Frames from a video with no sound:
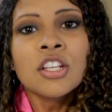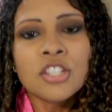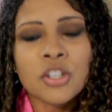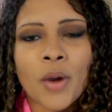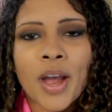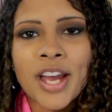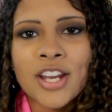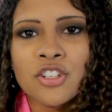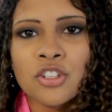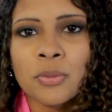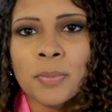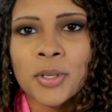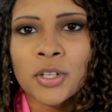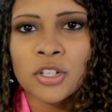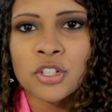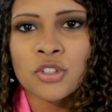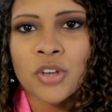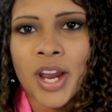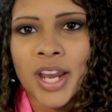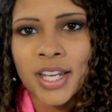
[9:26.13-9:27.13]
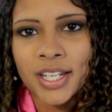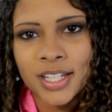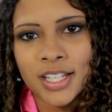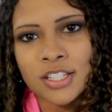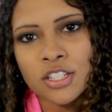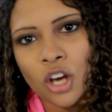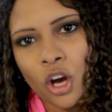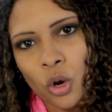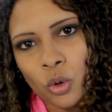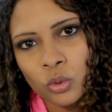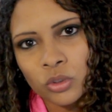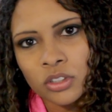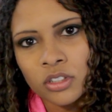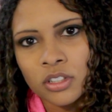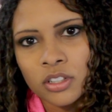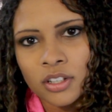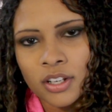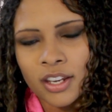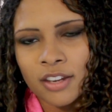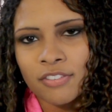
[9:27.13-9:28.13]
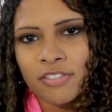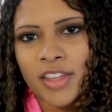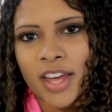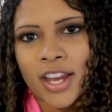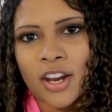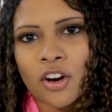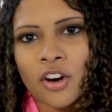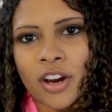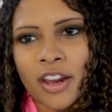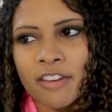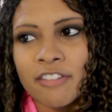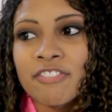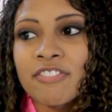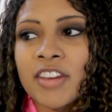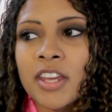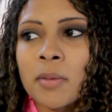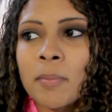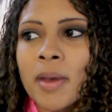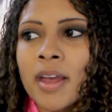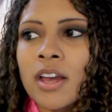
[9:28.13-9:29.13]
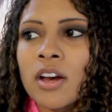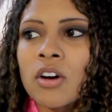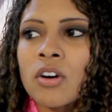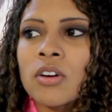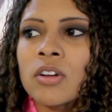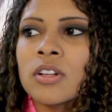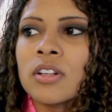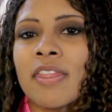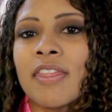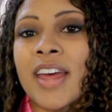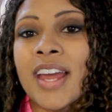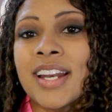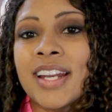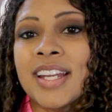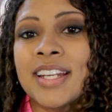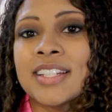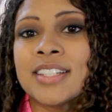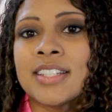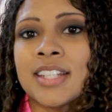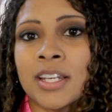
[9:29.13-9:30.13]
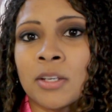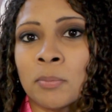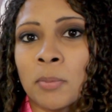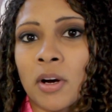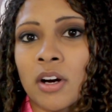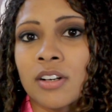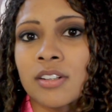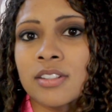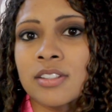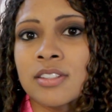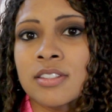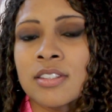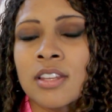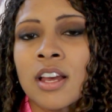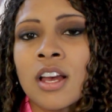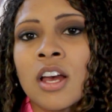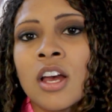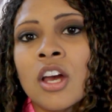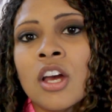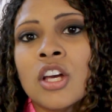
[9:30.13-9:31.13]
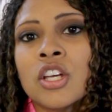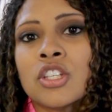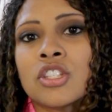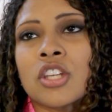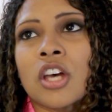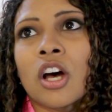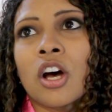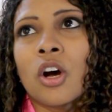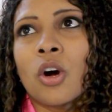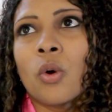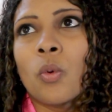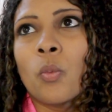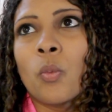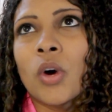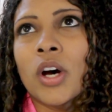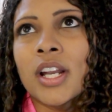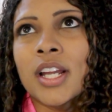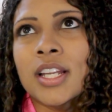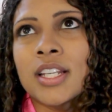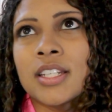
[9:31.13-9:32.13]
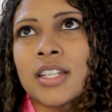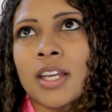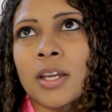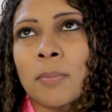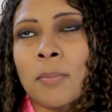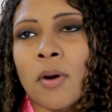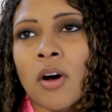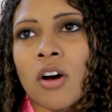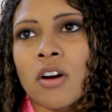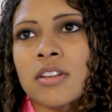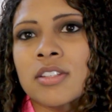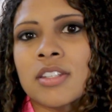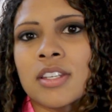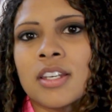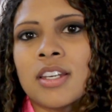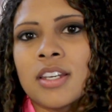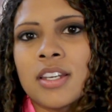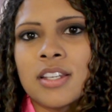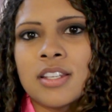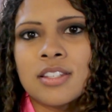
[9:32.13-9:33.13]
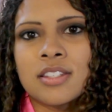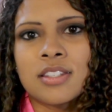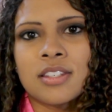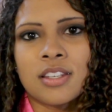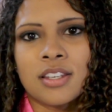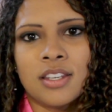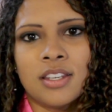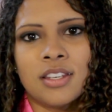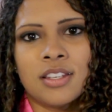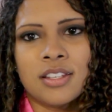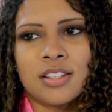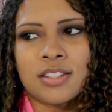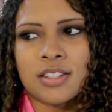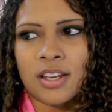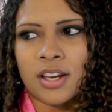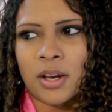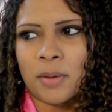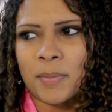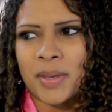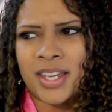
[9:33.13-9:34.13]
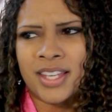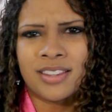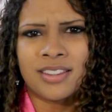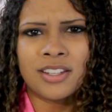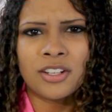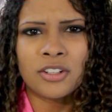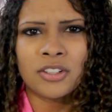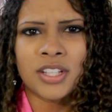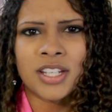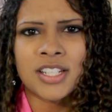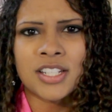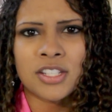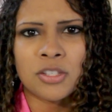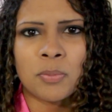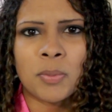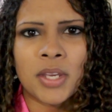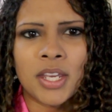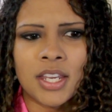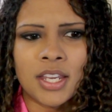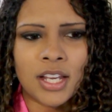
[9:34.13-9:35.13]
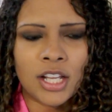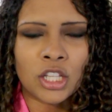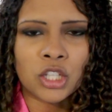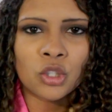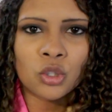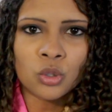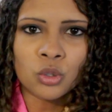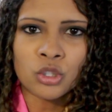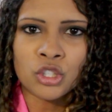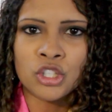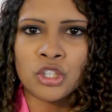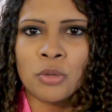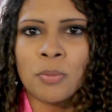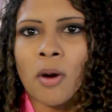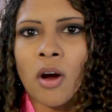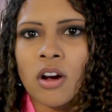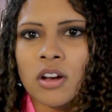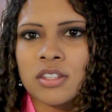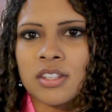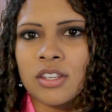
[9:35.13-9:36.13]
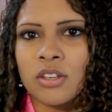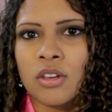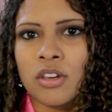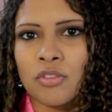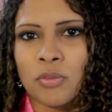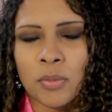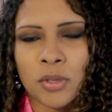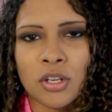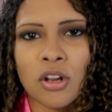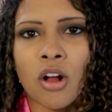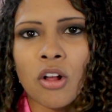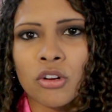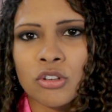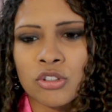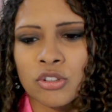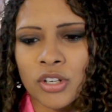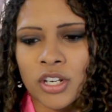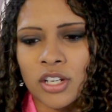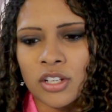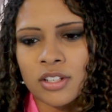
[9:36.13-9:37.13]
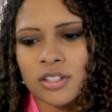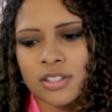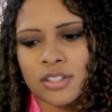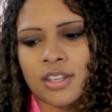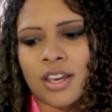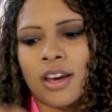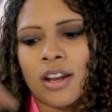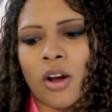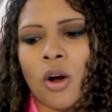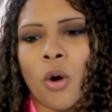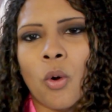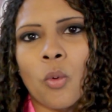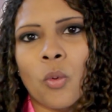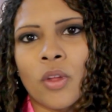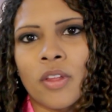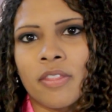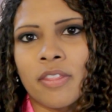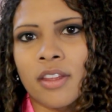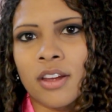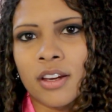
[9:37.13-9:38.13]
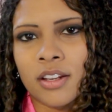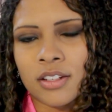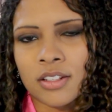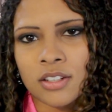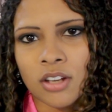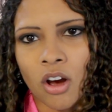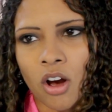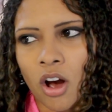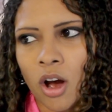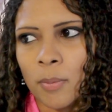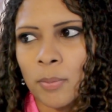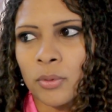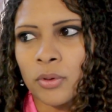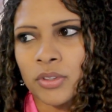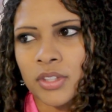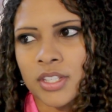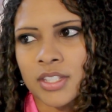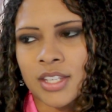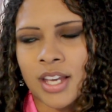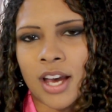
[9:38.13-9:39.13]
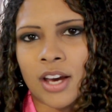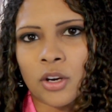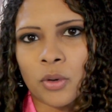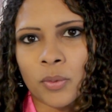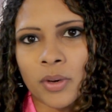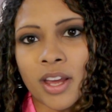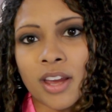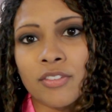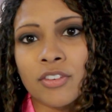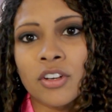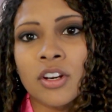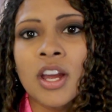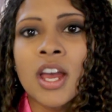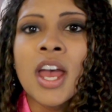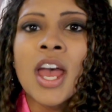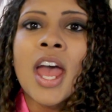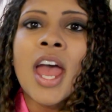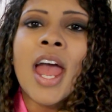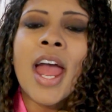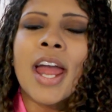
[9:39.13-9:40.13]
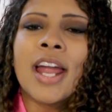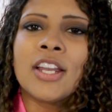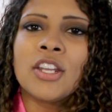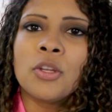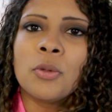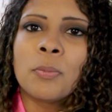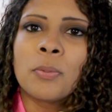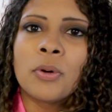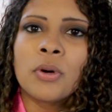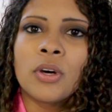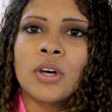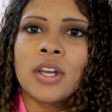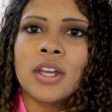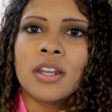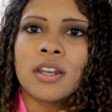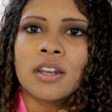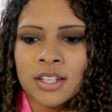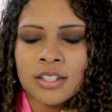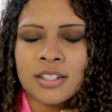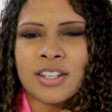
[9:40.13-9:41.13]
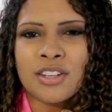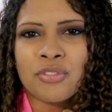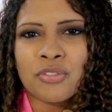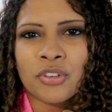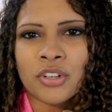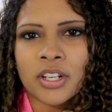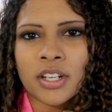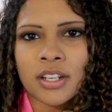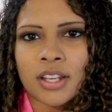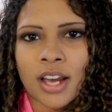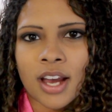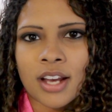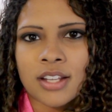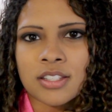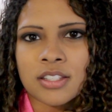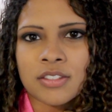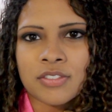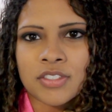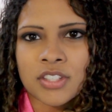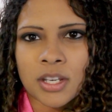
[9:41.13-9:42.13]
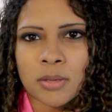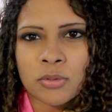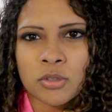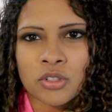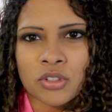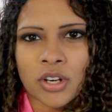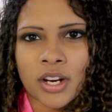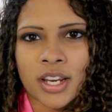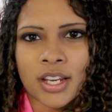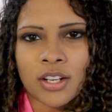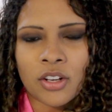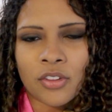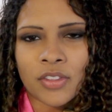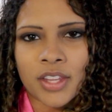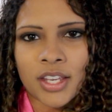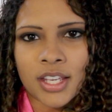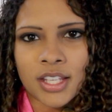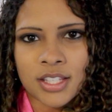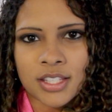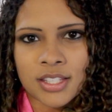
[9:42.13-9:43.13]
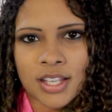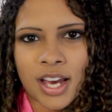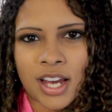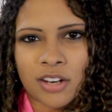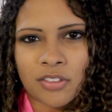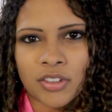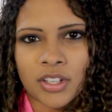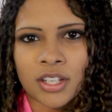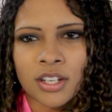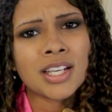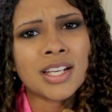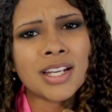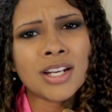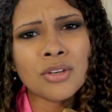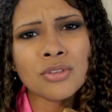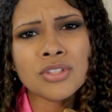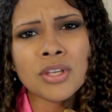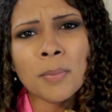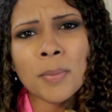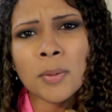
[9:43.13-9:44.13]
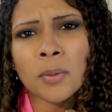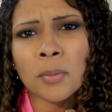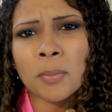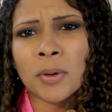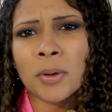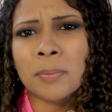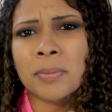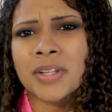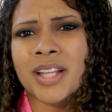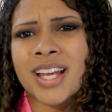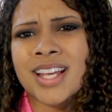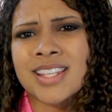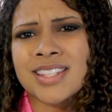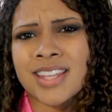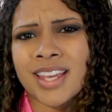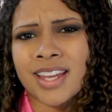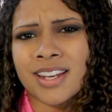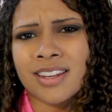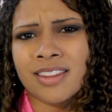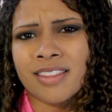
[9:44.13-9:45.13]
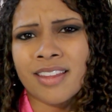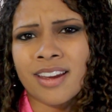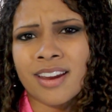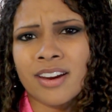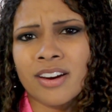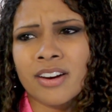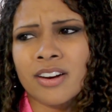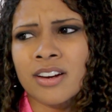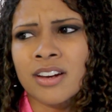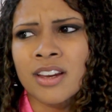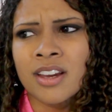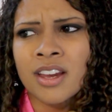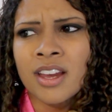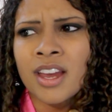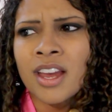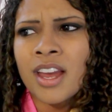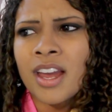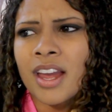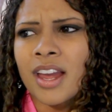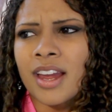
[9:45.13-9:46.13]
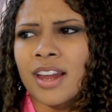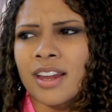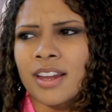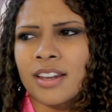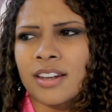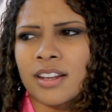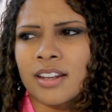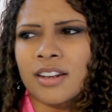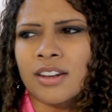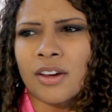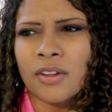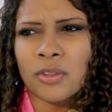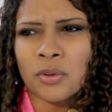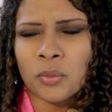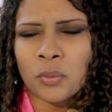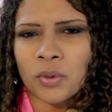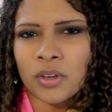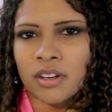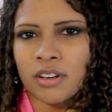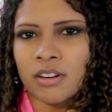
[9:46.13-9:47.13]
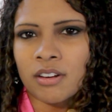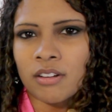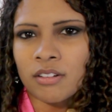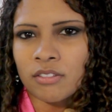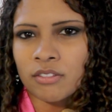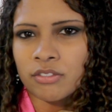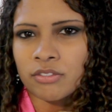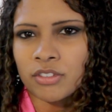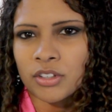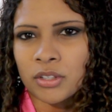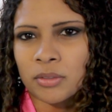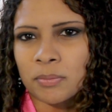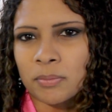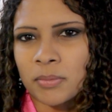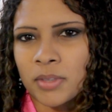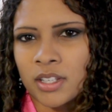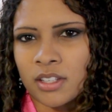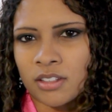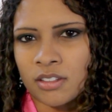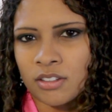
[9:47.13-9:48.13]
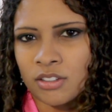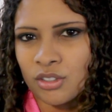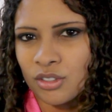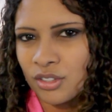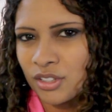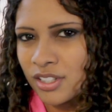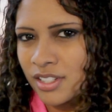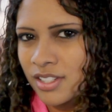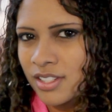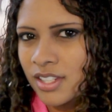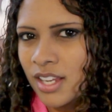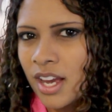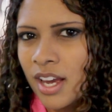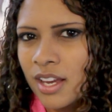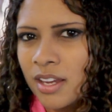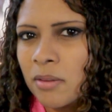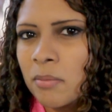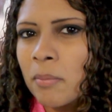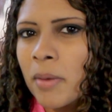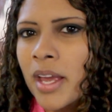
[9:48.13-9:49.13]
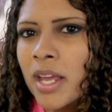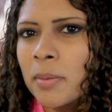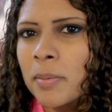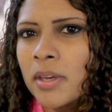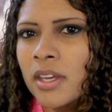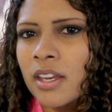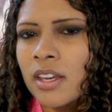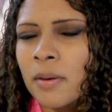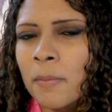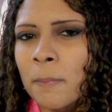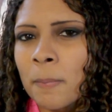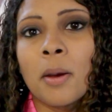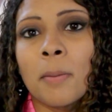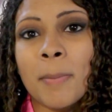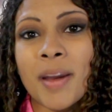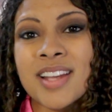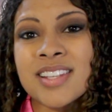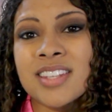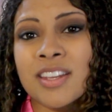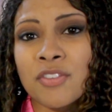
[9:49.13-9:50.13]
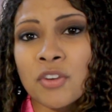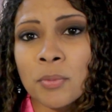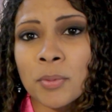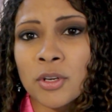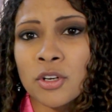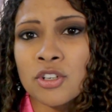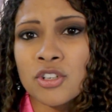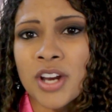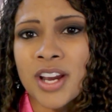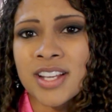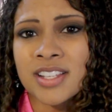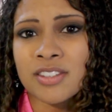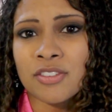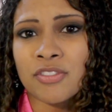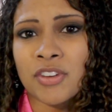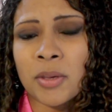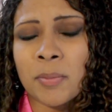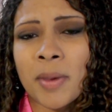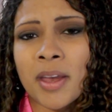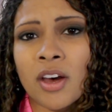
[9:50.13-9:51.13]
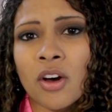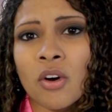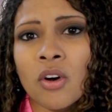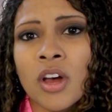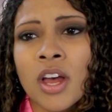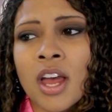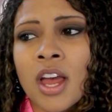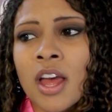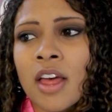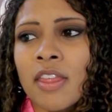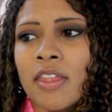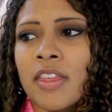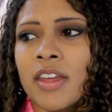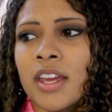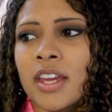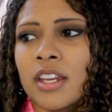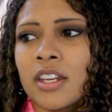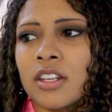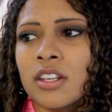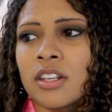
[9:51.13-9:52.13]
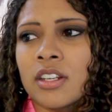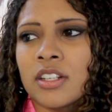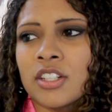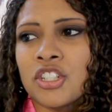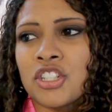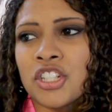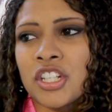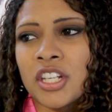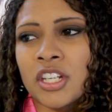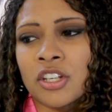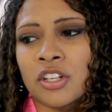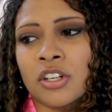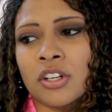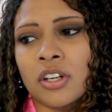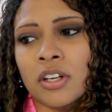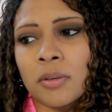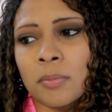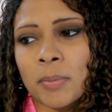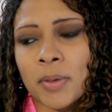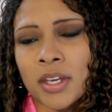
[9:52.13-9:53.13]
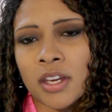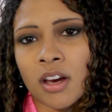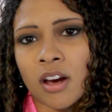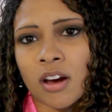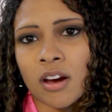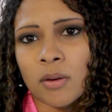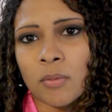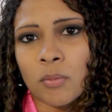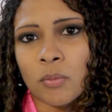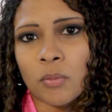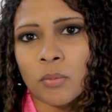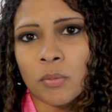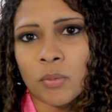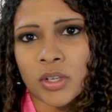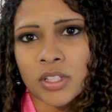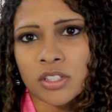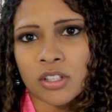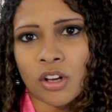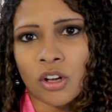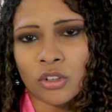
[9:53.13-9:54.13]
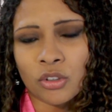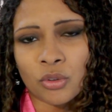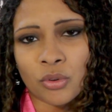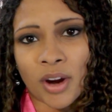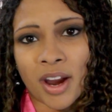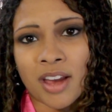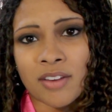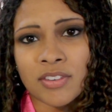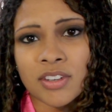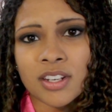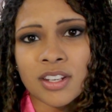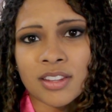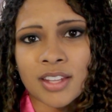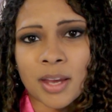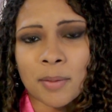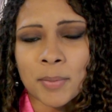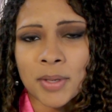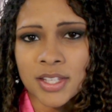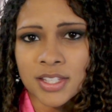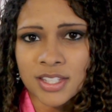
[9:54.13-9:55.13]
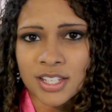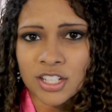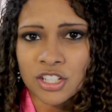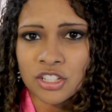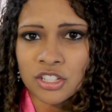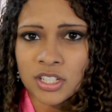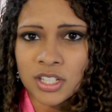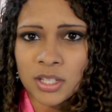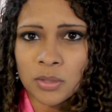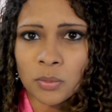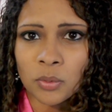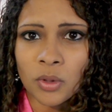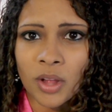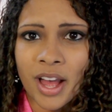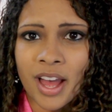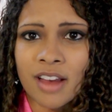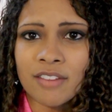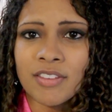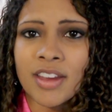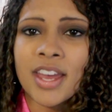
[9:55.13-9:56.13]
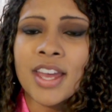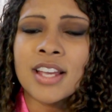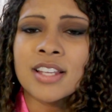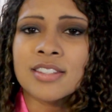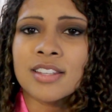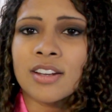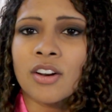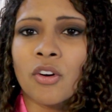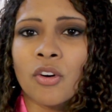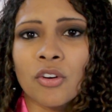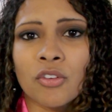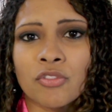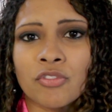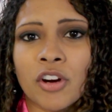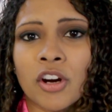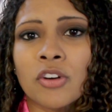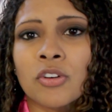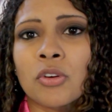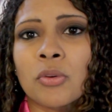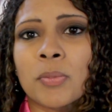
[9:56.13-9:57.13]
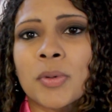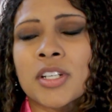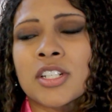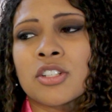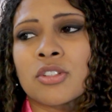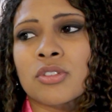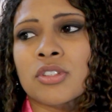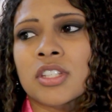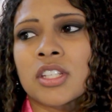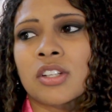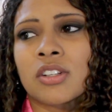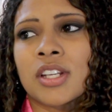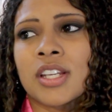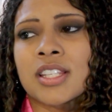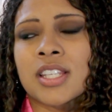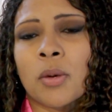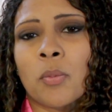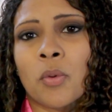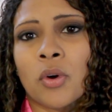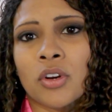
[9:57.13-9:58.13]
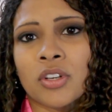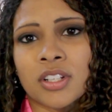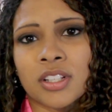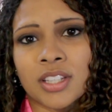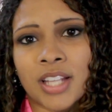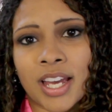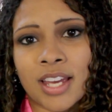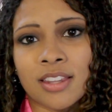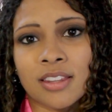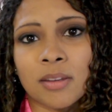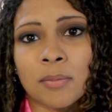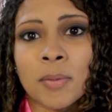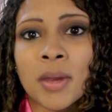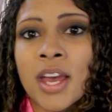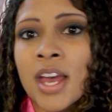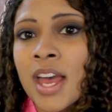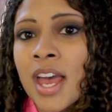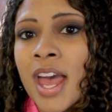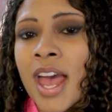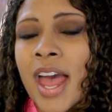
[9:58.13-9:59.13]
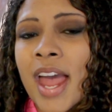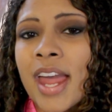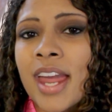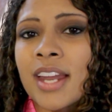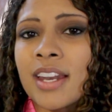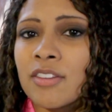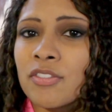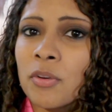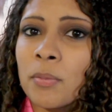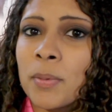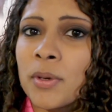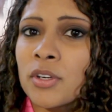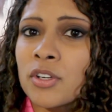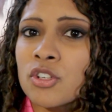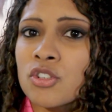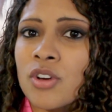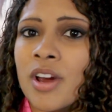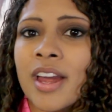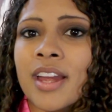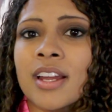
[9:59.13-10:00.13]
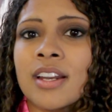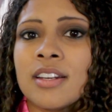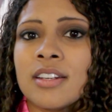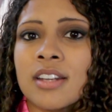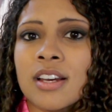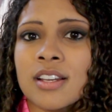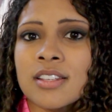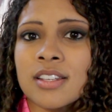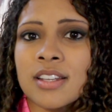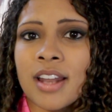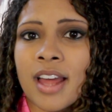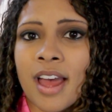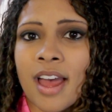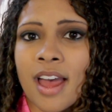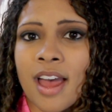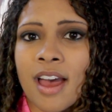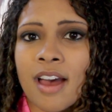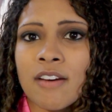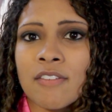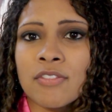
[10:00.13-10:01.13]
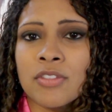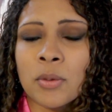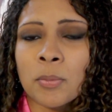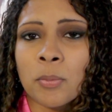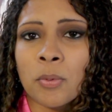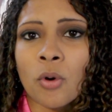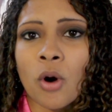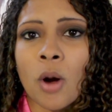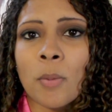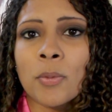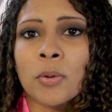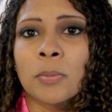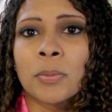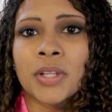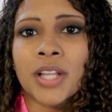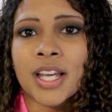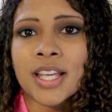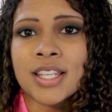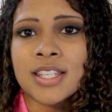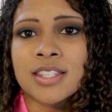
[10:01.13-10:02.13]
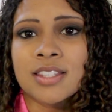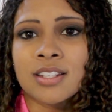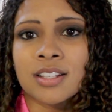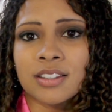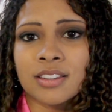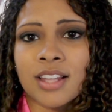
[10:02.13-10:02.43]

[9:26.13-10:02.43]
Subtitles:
So as your bearded dragon gets older, if they are a female, they need a dig box. So what a dig box is it can literally just be a little shoe box that you get from the Dollar Tree. You just cut a hole in the top or in the side or whatever, and you put different kinds of substrate on the inside of it. I know some people put play sand in there, and another one vermiculicite maybe. Basically, if your bearded dragon's a female, then she could become what's called gravid, and that means that she will have eggs that aren't fertile, but she'll still need somewhere to lay them. And if a bearded dragon doesn't have the proper place to